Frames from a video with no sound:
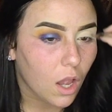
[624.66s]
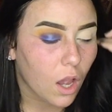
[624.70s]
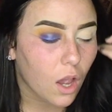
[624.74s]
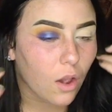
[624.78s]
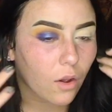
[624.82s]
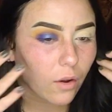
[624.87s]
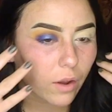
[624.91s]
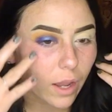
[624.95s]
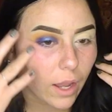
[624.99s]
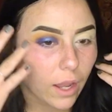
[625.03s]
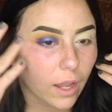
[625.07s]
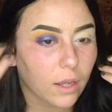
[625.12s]

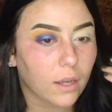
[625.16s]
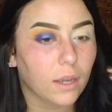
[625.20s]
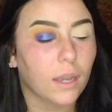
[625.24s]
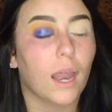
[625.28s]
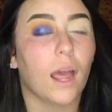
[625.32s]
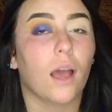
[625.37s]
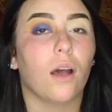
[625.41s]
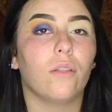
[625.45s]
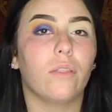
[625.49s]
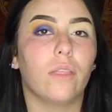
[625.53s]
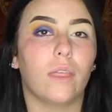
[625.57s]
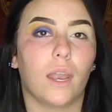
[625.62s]
Okay,
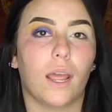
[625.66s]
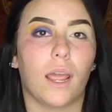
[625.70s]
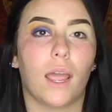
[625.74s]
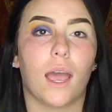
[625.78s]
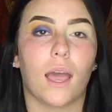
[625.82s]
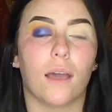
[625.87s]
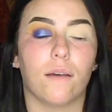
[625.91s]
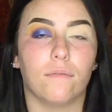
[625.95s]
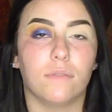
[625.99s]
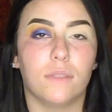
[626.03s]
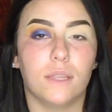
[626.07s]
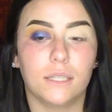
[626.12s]
now that I
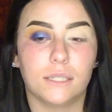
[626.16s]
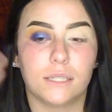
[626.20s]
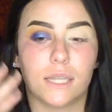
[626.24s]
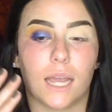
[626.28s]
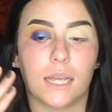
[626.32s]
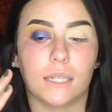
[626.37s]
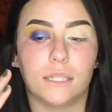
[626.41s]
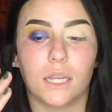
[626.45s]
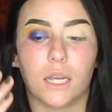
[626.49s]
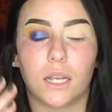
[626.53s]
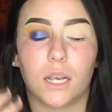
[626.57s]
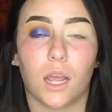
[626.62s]
have this
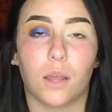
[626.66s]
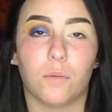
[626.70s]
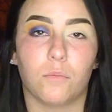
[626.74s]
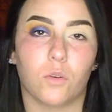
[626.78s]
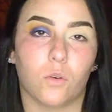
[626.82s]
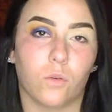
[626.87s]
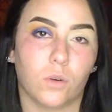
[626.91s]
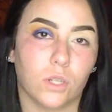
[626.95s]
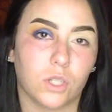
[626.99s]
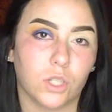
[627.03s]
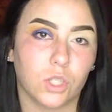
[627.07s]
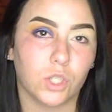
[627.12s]
eye done, I'm
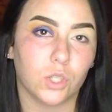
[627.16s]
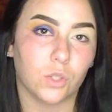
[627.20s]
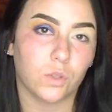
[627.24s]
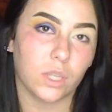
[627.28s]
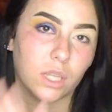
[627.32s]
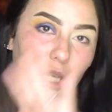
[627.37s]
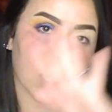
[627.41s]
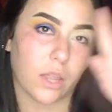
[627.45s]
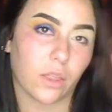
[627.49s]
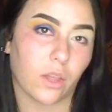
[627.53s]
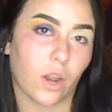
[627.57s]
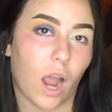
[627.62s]
going to do
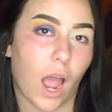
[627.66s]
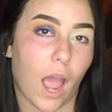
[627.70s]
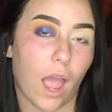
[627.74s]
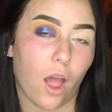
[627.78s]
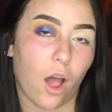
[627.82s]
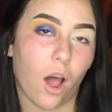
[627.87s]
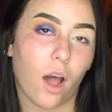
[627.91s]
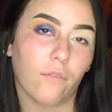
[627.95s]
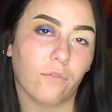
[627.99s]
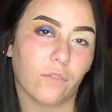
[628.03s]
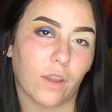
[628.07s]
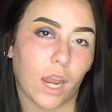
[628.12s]
the other eye
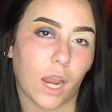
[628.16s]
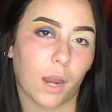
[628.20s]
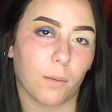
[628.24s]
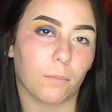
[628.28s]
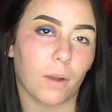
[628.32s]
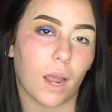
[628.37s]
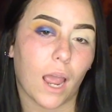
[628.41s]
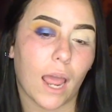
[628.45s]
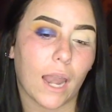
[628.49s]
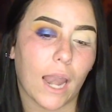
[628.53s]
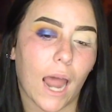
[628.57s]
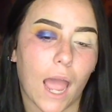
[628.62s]
off
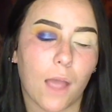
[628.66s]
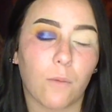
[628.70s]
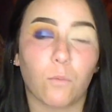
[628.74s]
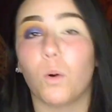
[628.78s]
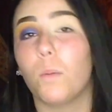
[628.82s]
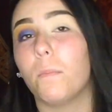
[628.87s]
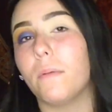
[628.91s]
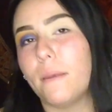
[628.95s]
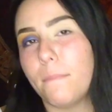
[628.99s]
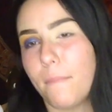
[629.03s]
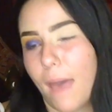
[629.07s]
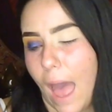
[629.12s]
camera and I
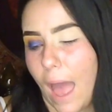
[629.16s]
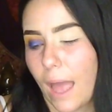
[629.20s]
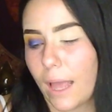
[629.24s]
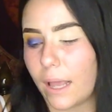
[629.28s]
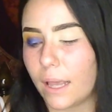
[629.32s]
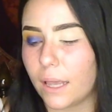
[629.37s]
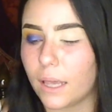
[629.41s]
will be back.